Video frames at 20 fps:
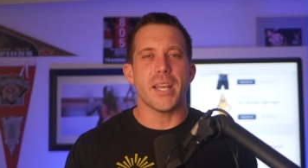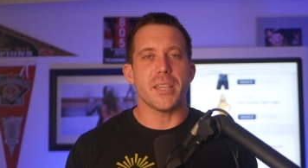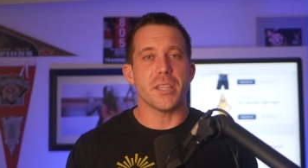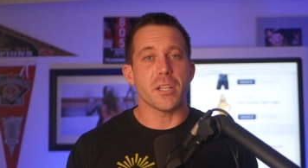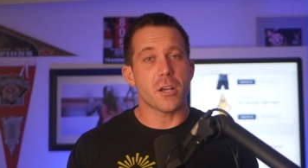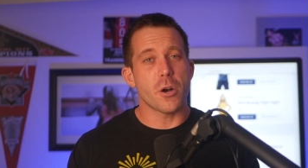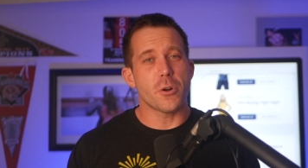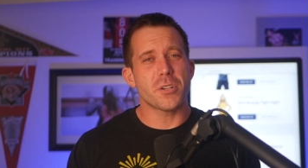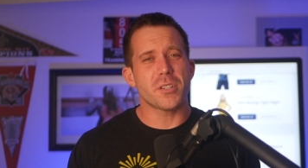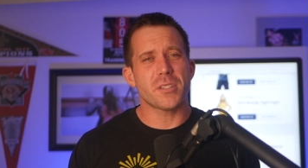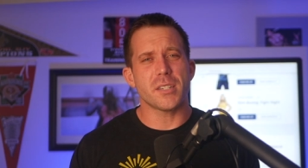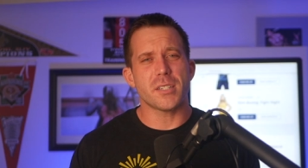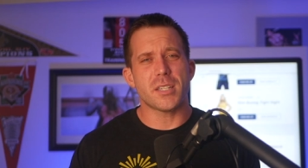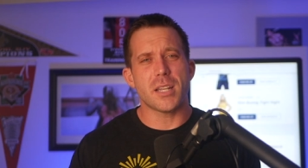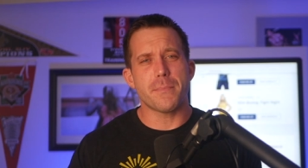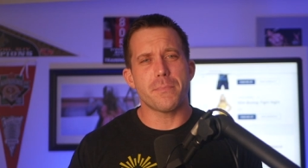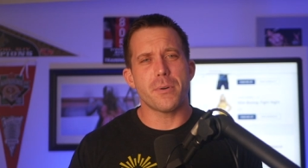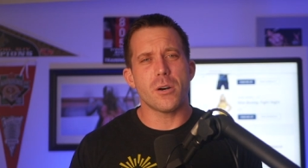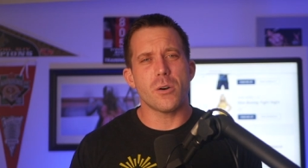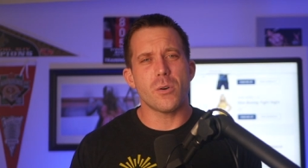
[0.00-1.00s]
And the coaches on
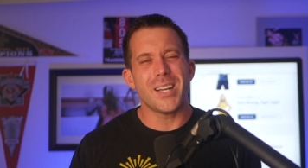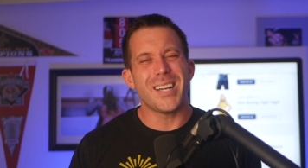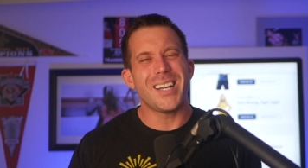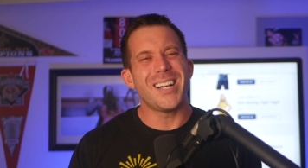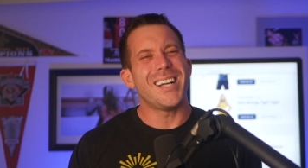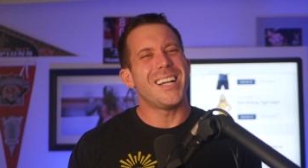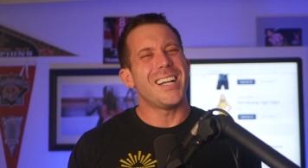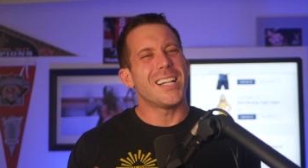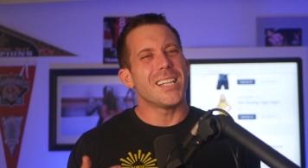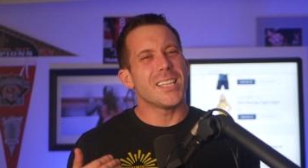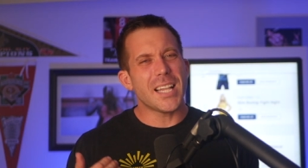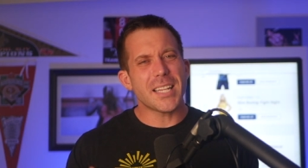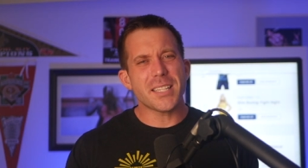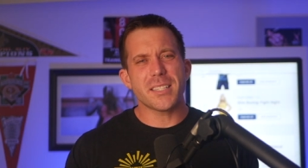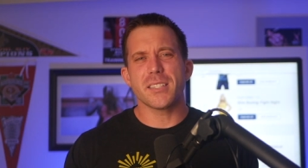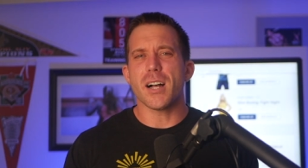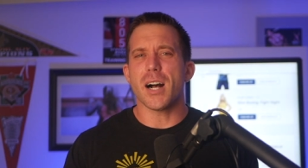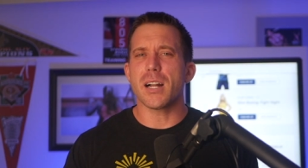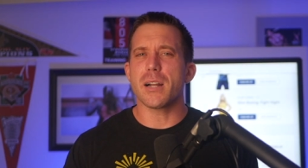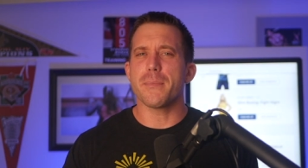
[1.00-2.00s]
Tempo,
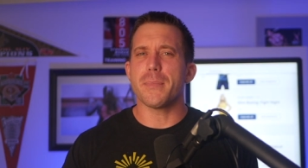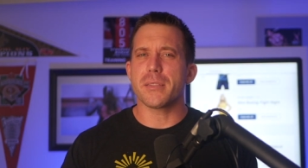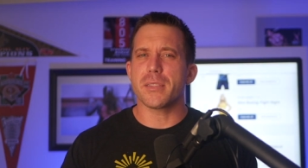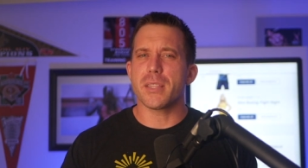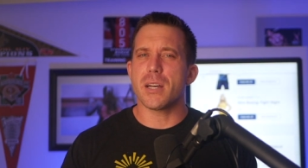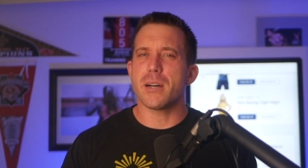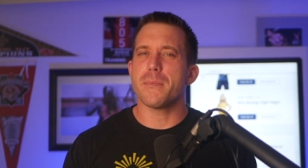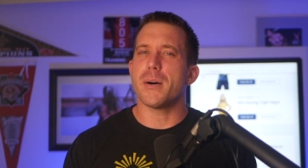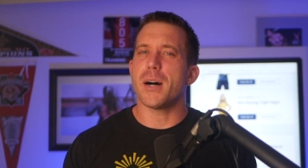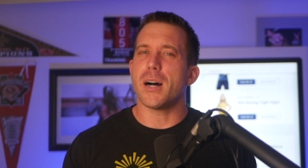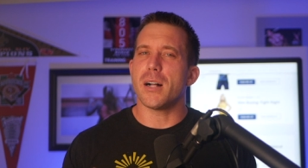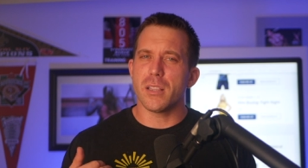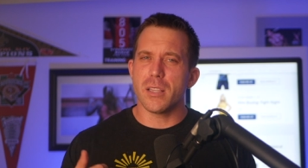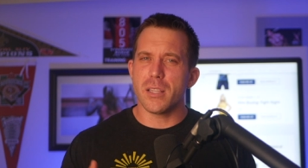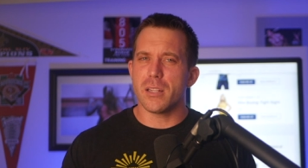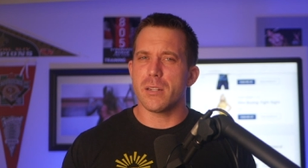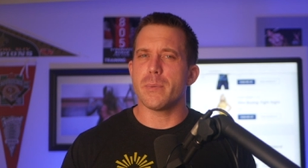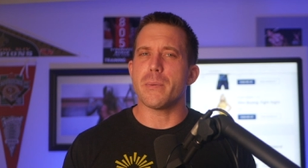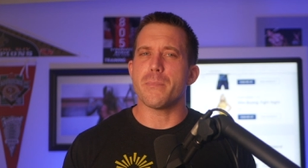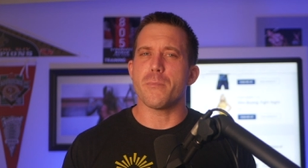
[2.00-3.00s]
let's talk about them a
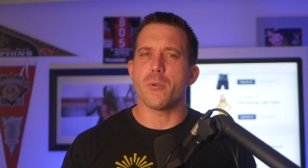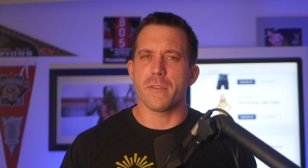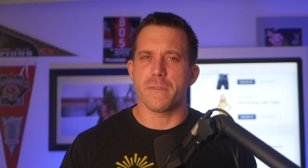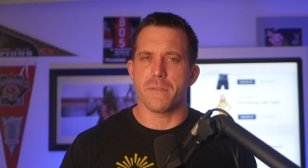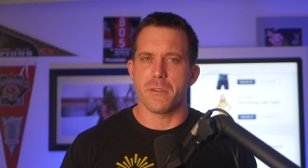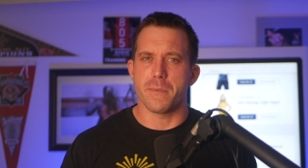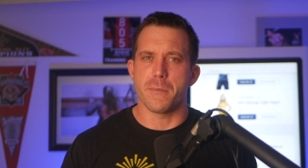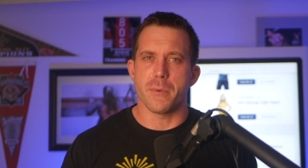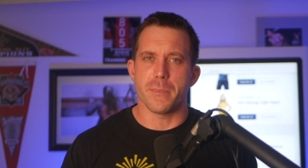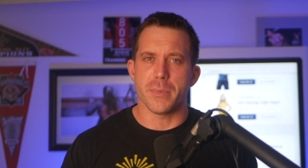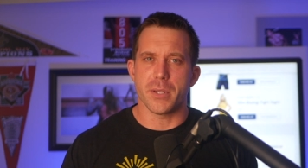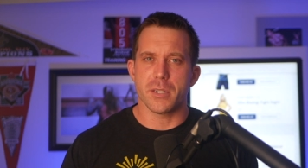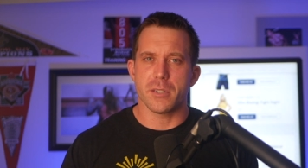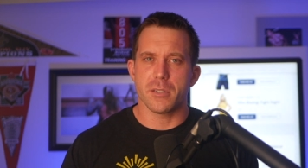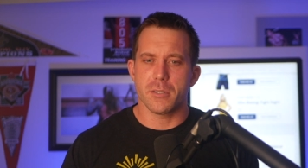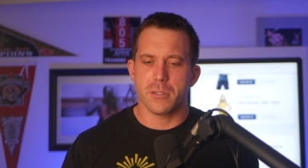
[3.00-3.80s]
little bit more for a moment.